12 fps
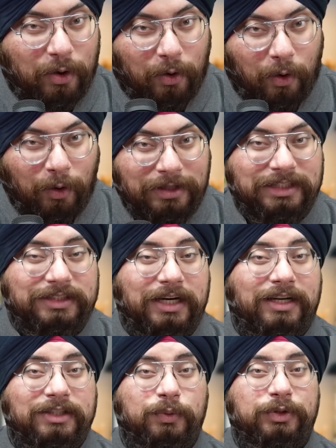All these
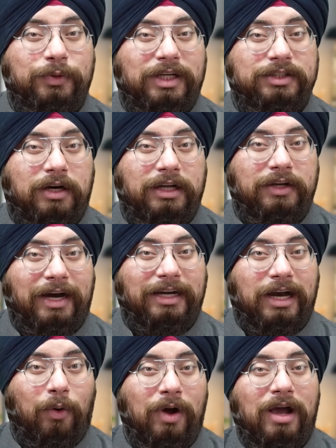datas which we are studying
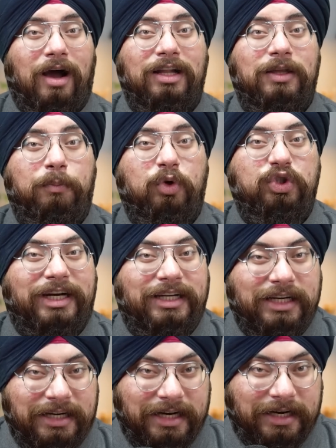right now are the projected